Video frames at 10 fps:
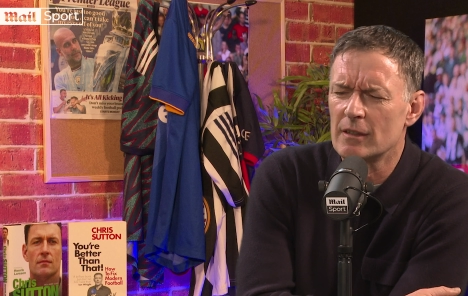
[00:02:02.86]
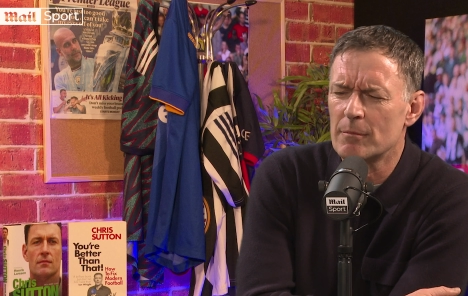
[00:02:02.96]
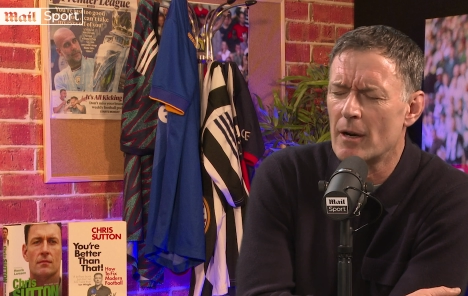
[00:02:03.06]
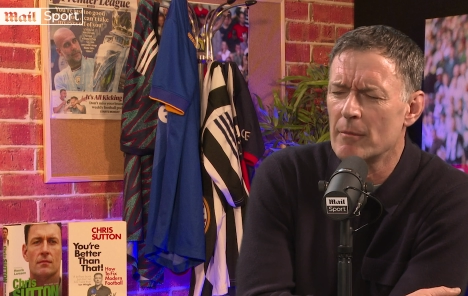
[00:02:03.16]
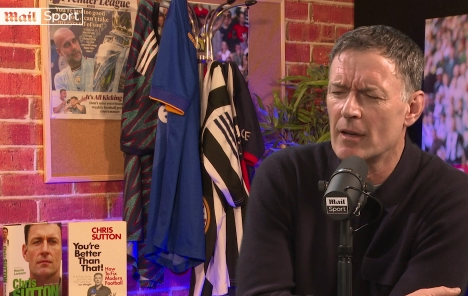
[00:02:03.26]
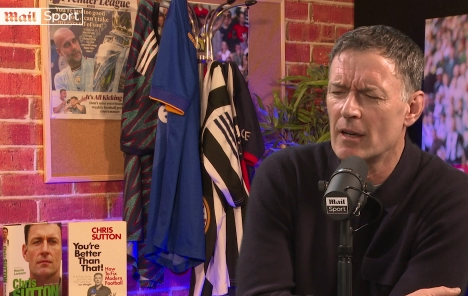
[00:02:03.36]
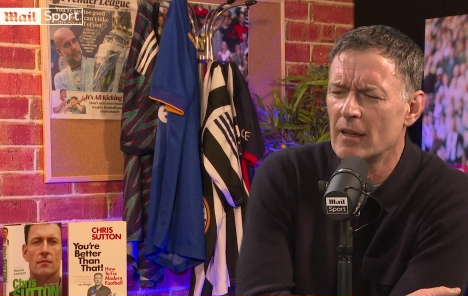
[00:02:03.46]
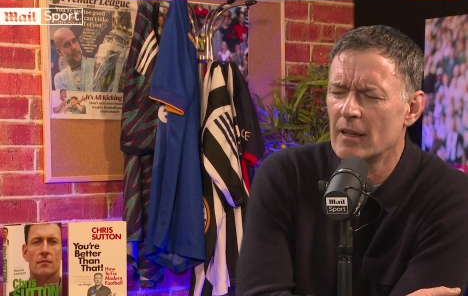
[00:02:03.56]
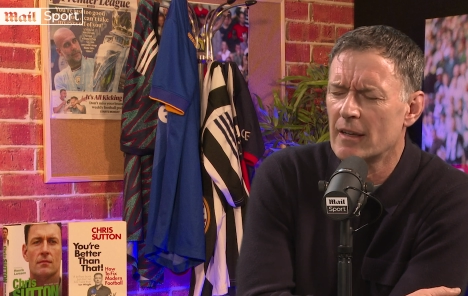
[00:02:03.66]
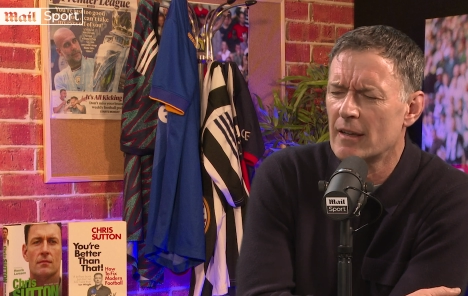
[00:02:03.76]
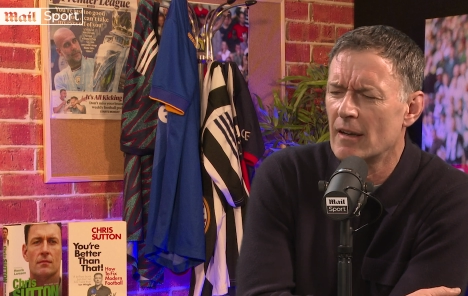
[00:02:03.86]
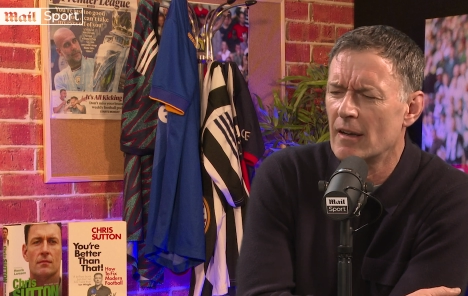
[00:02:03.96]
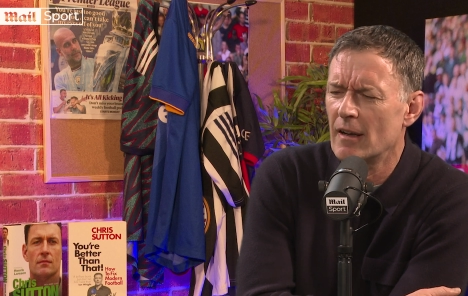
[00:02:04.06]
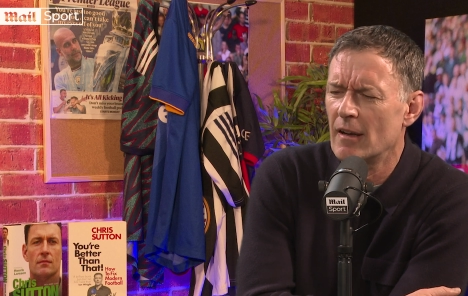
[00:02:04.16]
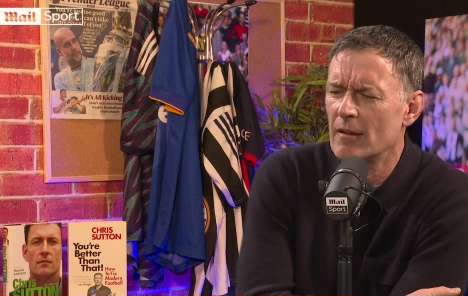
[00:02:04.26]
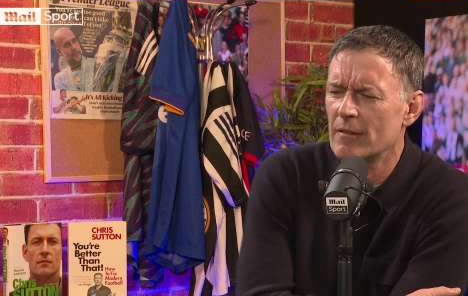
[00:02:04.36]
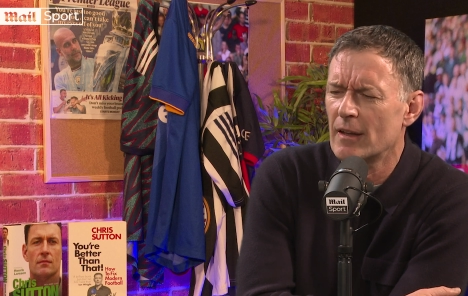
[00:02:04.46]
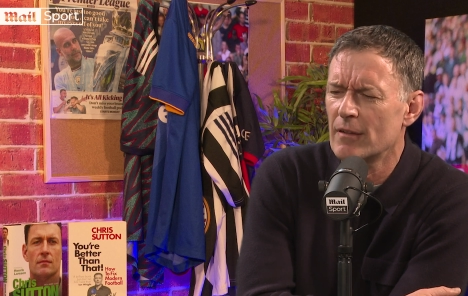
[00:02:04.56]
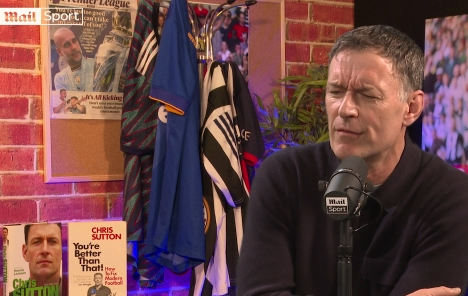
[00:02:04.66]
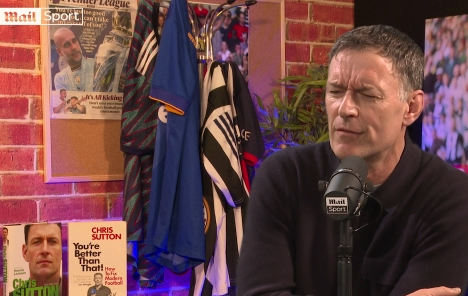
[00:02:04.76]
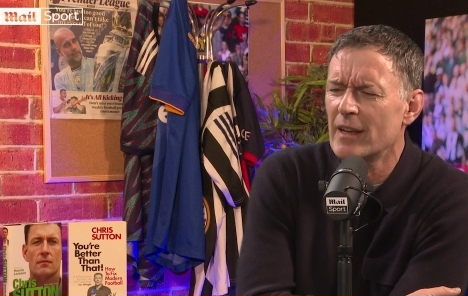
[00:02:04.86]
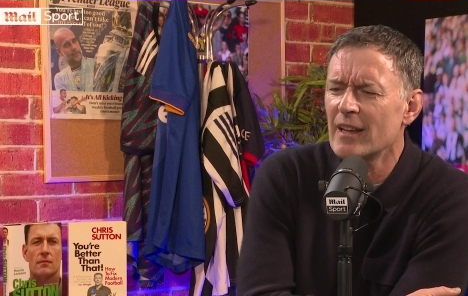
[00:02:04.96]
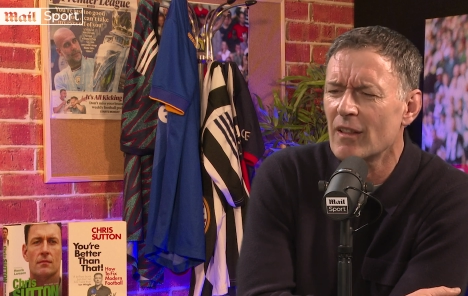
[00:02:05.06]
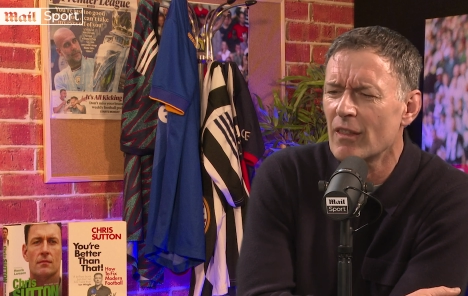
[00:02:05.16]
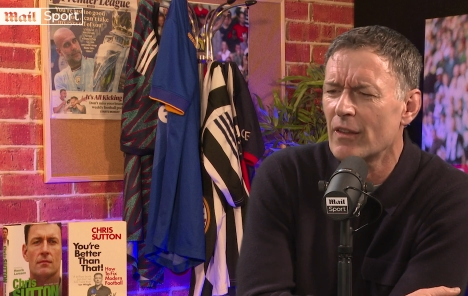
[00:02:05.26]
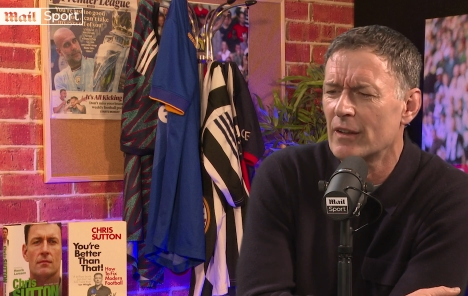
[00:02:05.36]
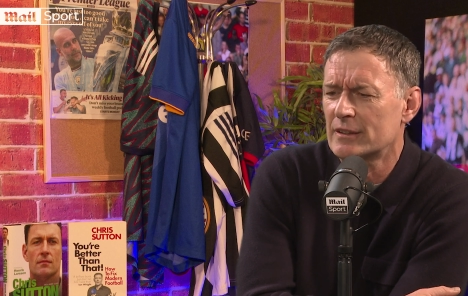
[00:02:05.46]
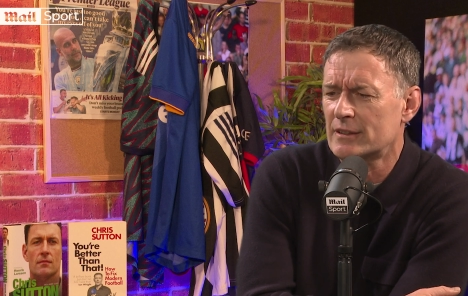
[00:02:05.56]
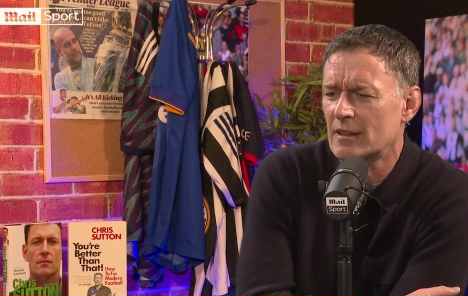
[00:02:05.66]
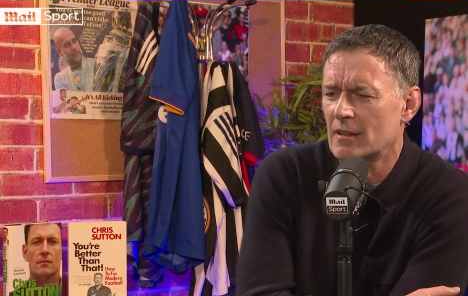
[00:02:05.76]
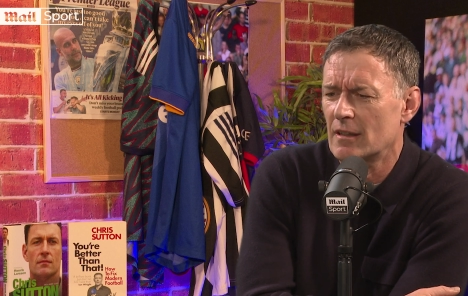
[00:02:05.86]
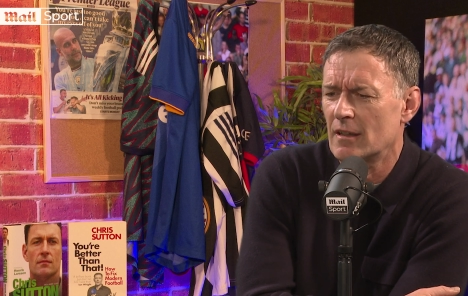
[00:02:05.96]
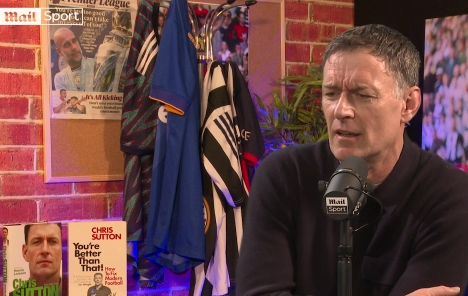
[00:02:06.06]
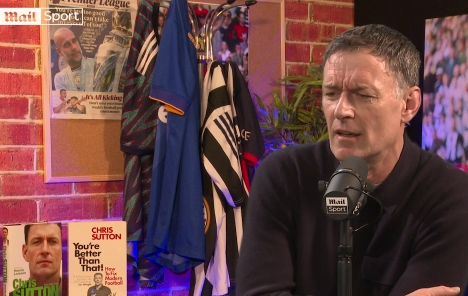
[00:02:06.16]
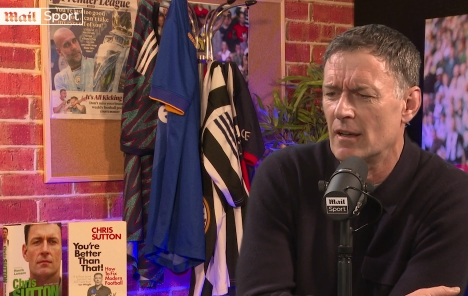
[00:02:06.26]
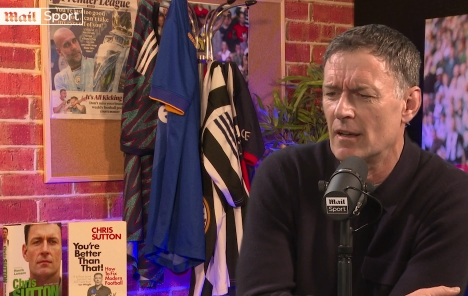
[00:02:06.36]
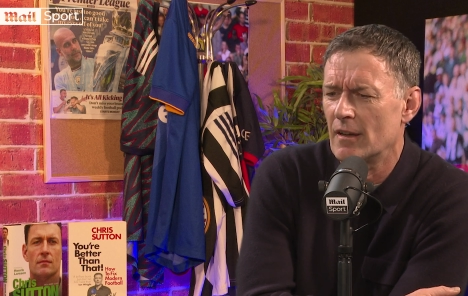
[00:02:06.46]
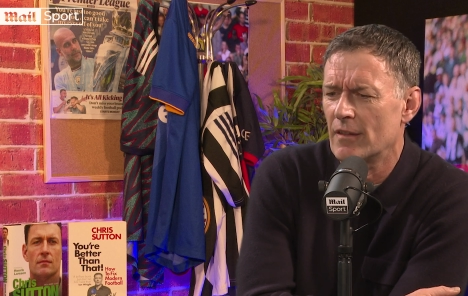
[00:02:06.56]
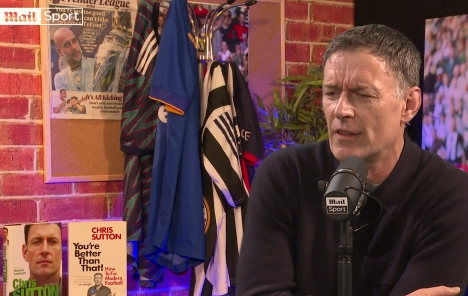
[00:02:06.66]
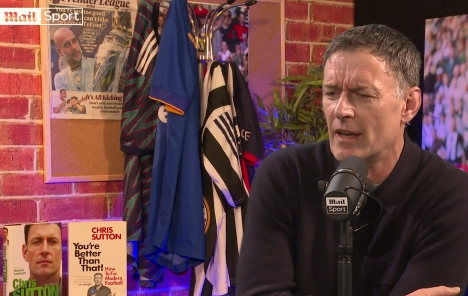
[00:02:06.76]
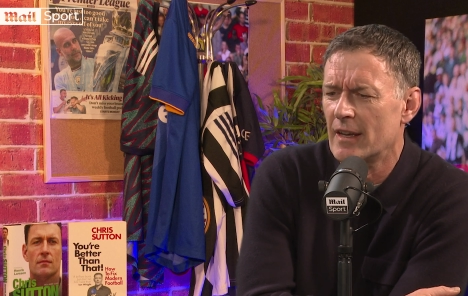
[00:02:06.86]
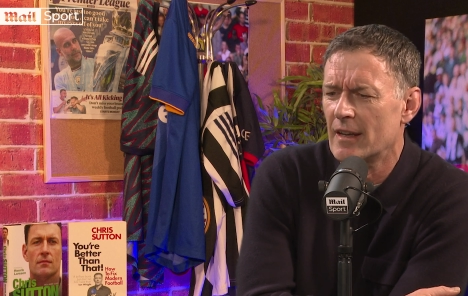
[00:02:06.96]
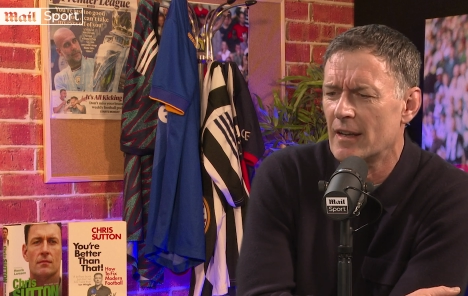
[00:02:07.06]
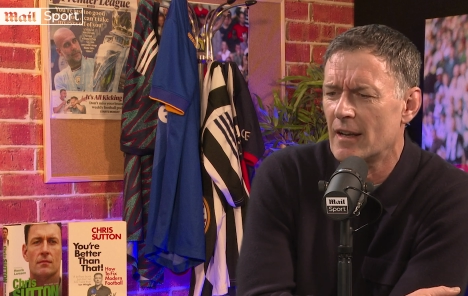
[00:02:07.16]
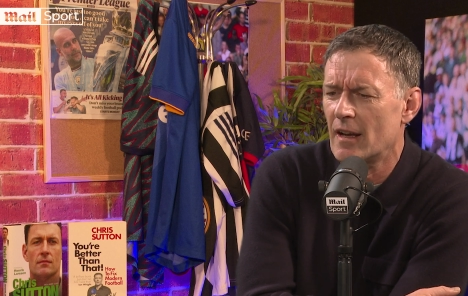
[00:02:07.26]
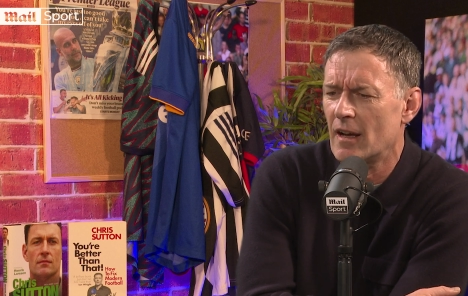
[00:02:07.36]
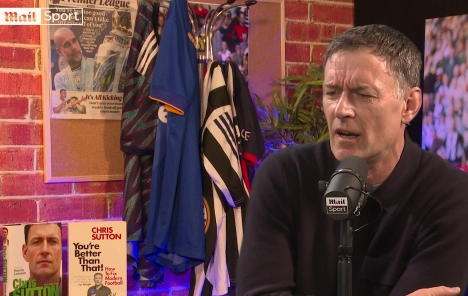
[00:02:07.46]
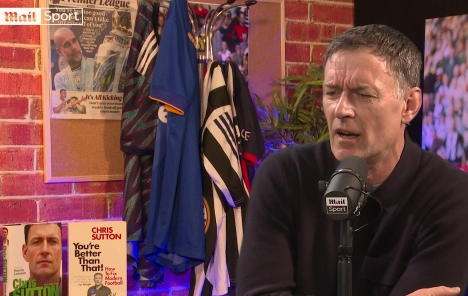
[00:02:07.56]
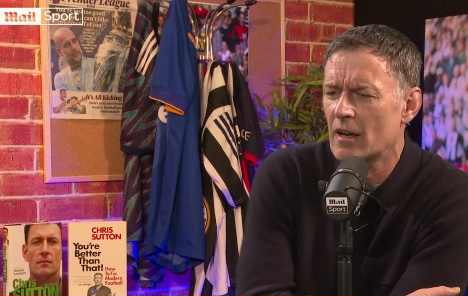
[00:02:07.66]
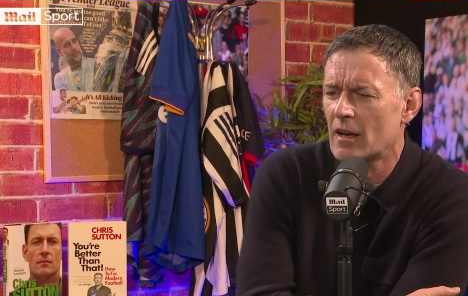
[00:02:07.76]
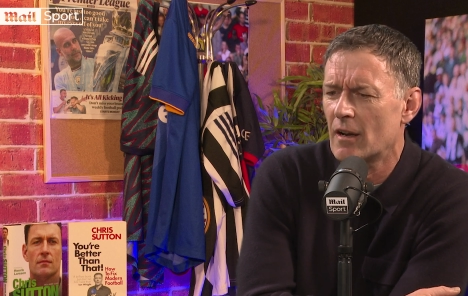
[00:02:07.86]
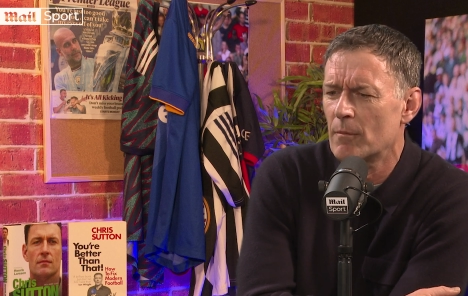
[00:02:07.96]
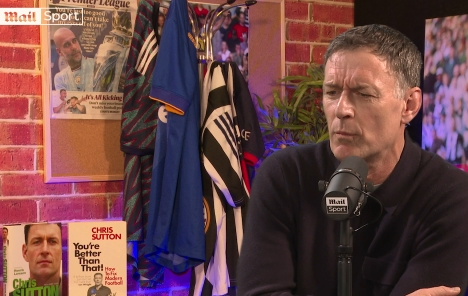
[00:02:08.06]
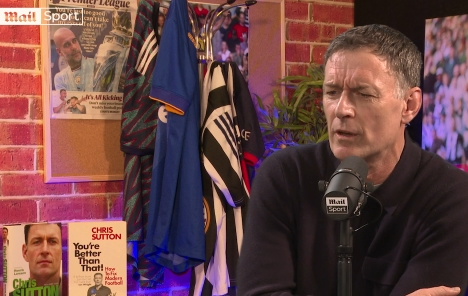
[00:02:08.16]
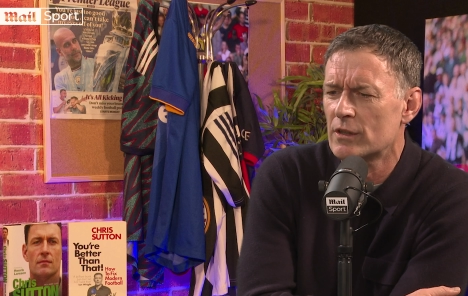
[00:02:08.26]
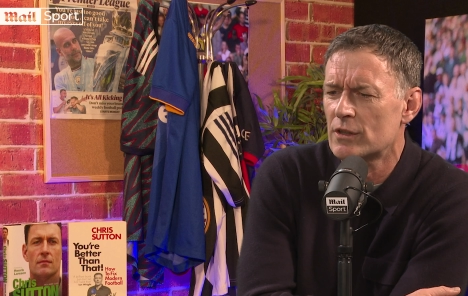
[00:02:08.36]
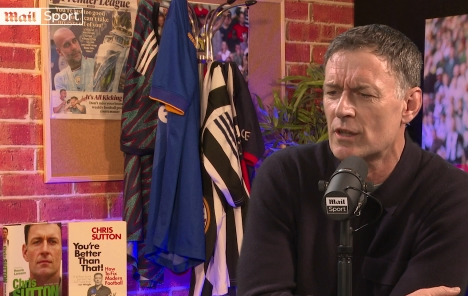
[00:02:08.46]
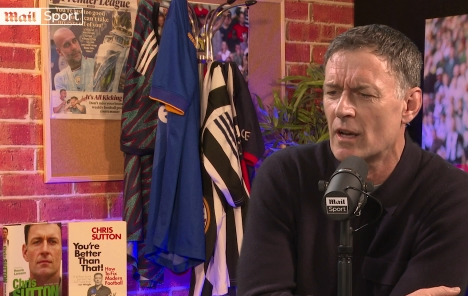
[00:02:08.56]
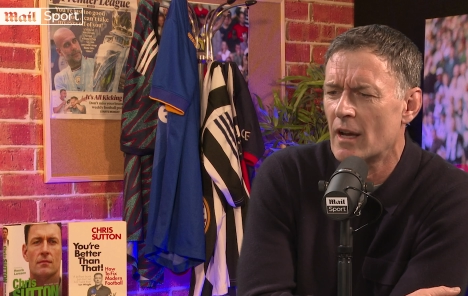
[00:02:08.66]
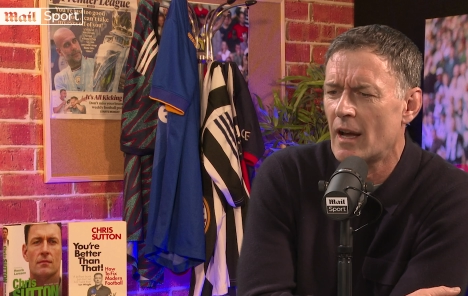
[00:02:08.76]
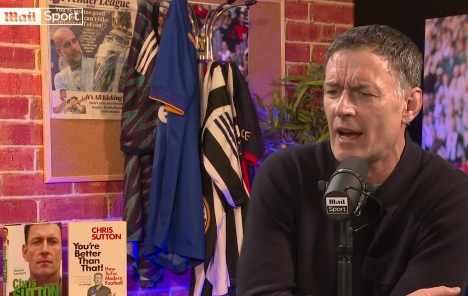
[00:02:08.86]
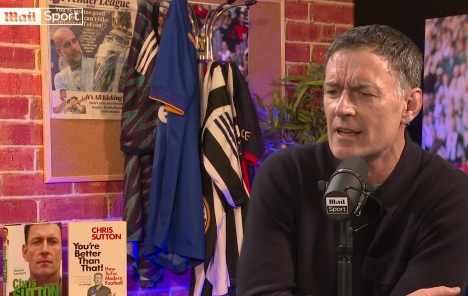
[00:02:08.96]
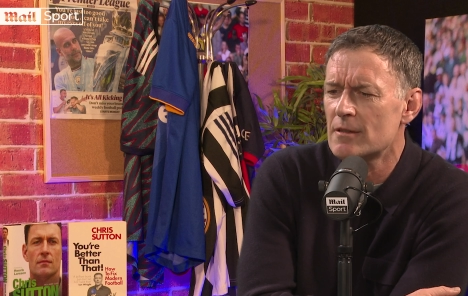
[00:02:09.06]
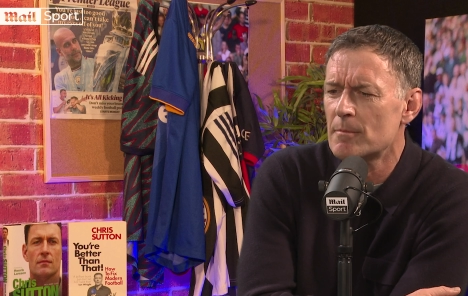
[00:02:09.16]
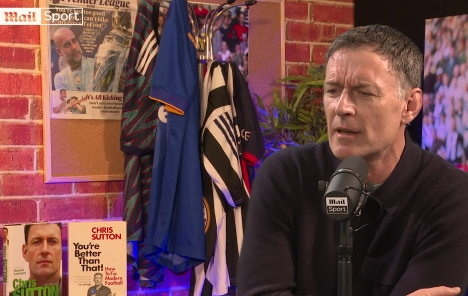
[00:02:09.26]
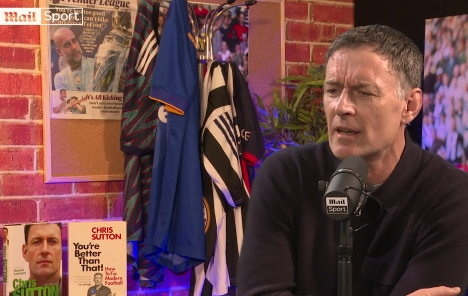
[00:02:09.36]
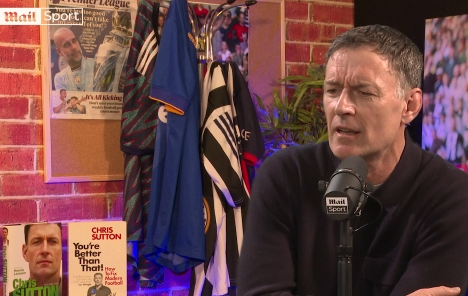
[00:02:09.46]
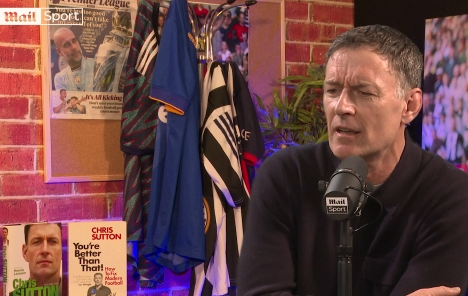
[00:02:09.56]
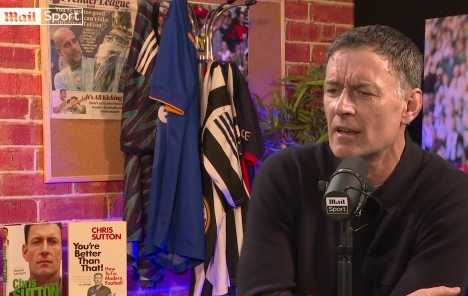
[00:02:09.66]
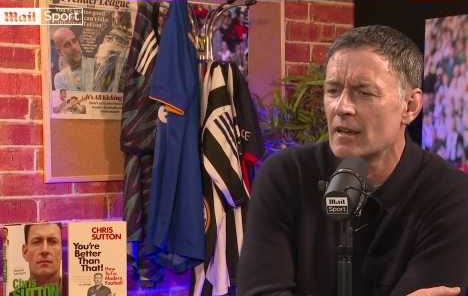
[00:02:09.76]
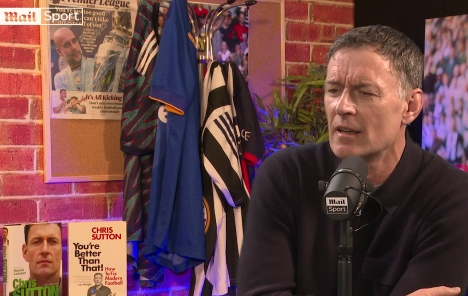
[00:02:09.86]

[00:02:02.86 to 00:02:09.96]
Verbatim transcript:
Speaker 1: to the Premier League, uh, they feel that uh, they are a club which has been